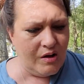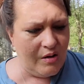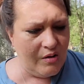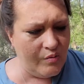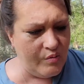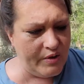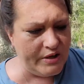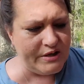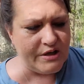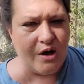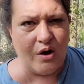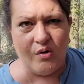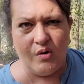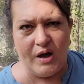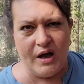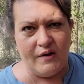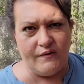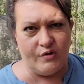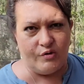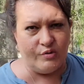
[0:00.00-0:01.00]
We don't
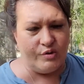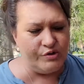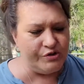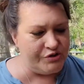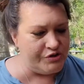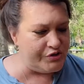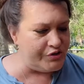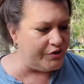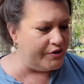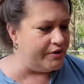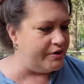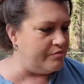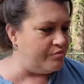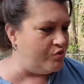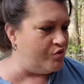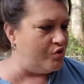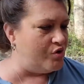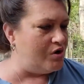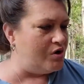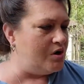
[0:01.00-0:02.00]
have a rooster
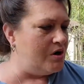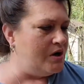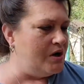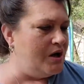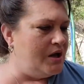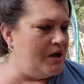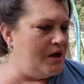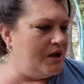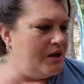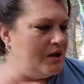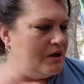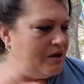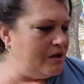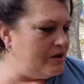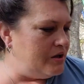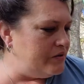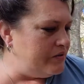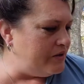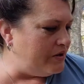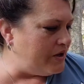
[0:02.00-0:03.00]
anymore.
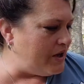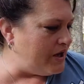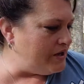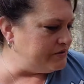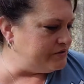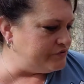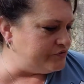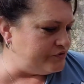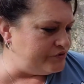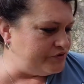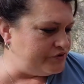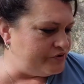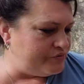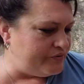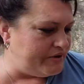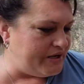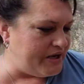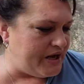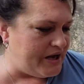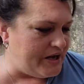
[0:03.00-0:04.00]
The last rooster we
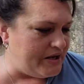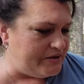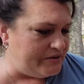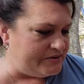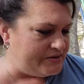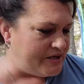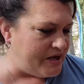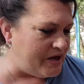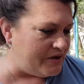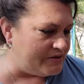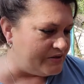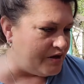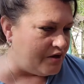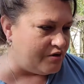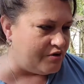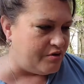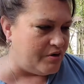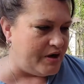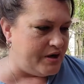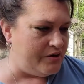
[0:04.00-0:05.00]
had attacked our
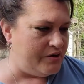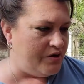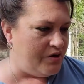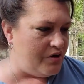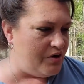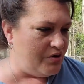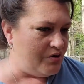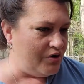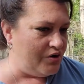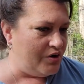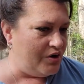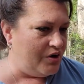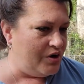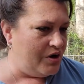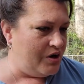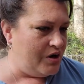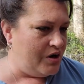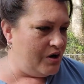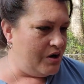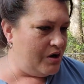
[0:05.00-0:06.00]
granddaughter,
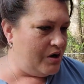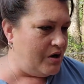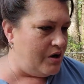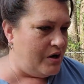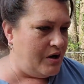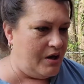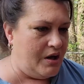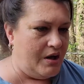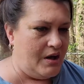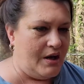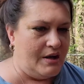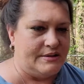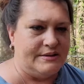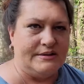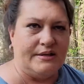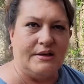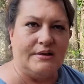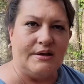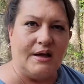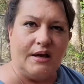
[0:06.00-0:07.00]
and I
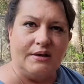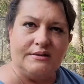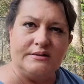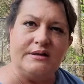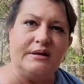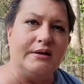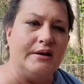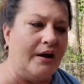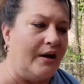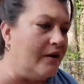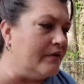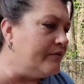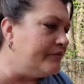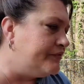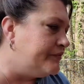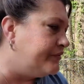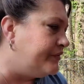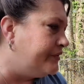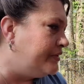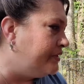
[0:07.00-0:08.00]
said, that's enough,
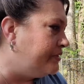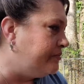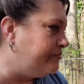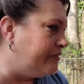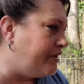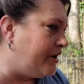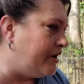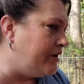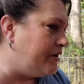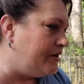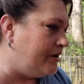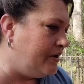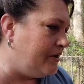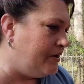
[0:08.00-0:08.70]
I'm done.